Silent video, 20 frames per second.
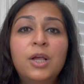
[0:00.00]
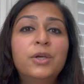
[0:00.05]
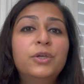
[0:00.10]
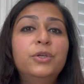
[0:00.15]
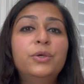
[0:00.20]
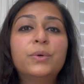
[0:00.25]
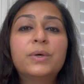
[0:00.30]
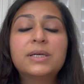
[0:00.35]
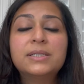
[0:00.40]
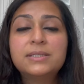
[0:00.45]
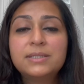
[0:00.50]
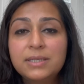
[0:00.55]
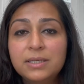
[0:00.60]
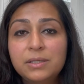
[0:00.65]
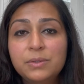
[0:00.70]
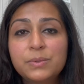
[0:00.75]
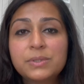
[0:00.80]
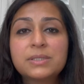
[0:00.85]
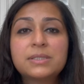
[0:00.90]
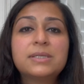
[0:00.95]
You
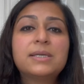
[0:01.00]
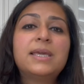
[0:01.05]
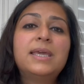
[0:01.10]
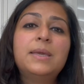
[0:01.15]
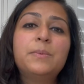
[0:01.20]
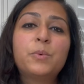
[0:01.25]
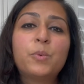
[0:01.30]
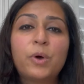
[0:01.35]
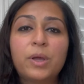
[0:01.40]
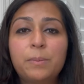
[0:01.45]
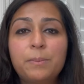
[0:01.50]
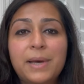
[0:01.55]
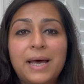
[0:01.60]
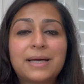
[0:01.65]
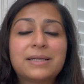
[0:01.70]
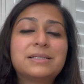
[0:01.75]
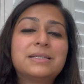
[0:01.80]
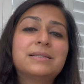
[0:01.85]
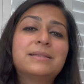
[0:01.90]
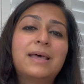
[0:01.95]
continuously keep going
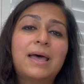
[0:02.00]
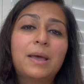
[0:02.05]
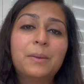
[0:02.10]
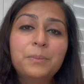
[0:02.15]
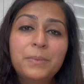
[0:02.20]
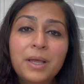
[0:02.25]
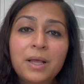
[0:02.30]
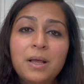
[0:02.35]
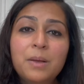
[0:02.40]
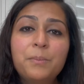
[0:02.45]
back to them